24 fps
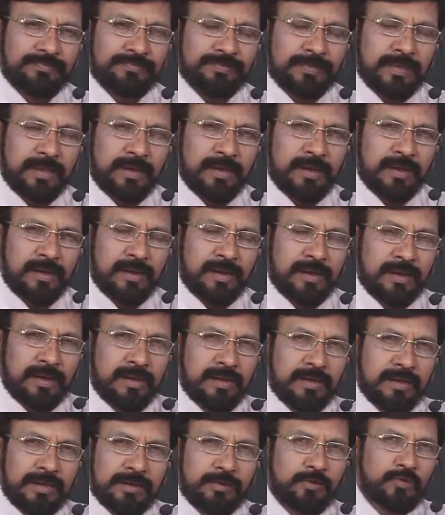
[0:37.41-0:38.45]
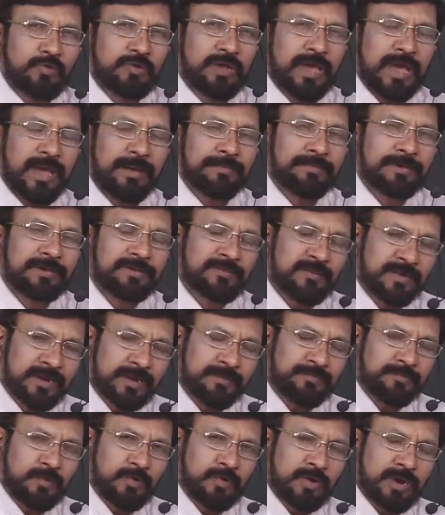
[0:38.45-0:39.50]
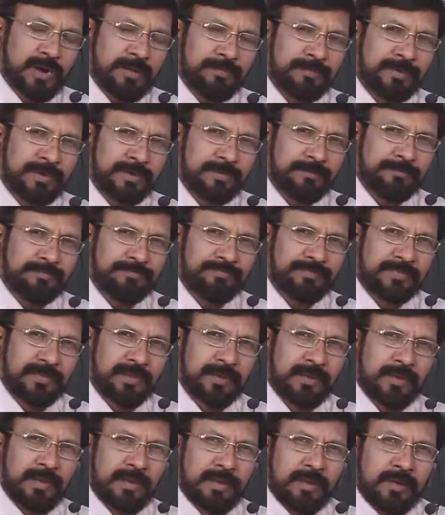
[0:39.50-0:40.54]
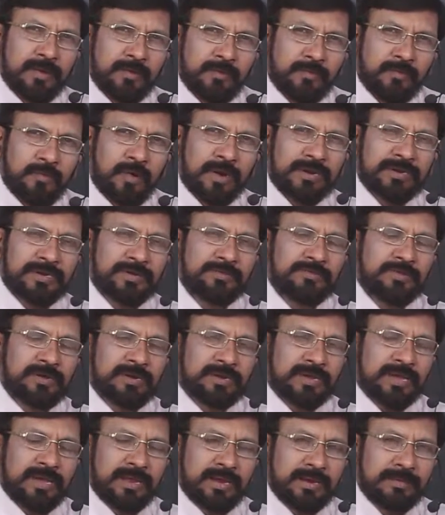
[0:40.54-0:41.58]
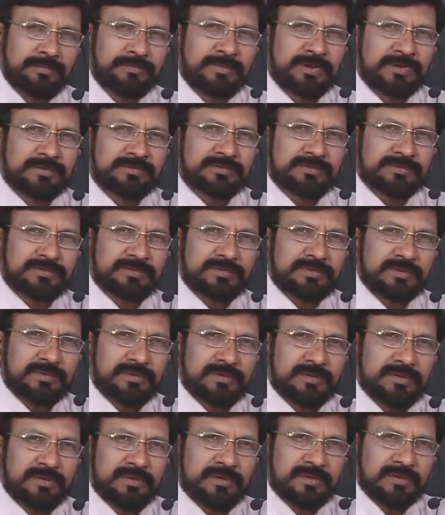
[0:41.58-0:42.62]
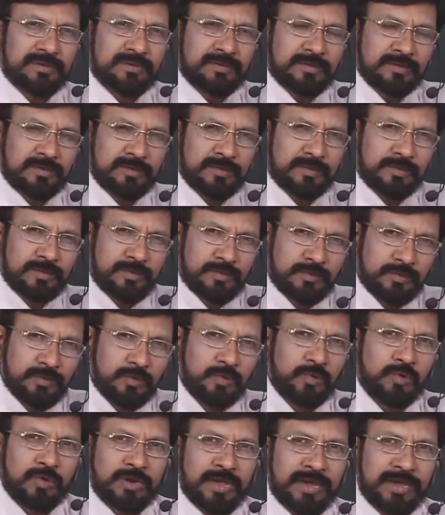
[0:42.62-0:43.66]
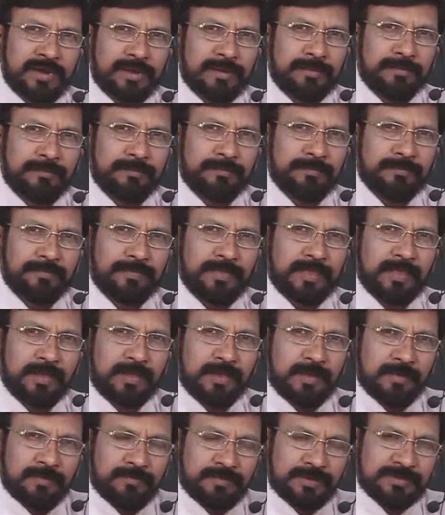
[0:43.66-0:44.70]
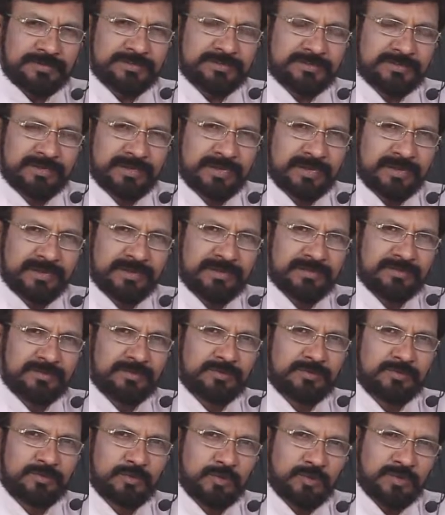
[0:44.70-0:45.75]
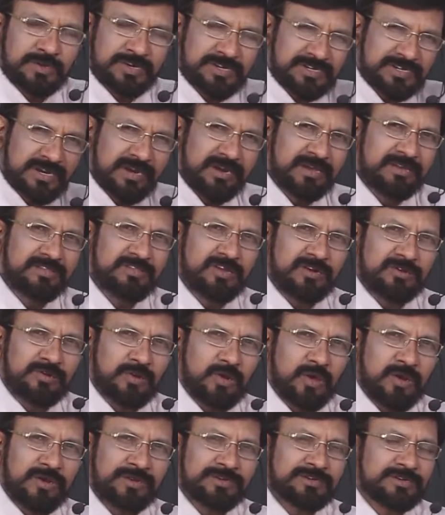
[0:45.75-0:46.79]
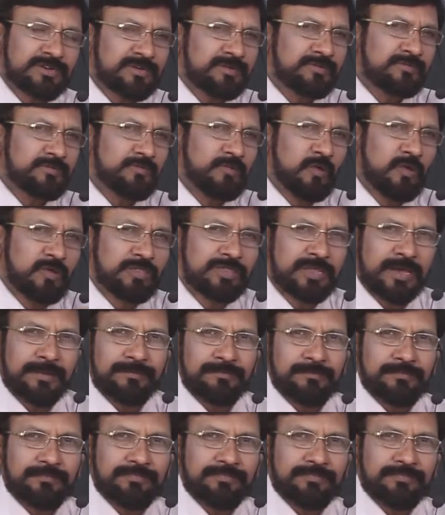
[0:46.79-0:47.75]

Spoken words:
a good habit for a programmer. Whatever elements you learn, first thing is you crystallize that knowledge, you own them.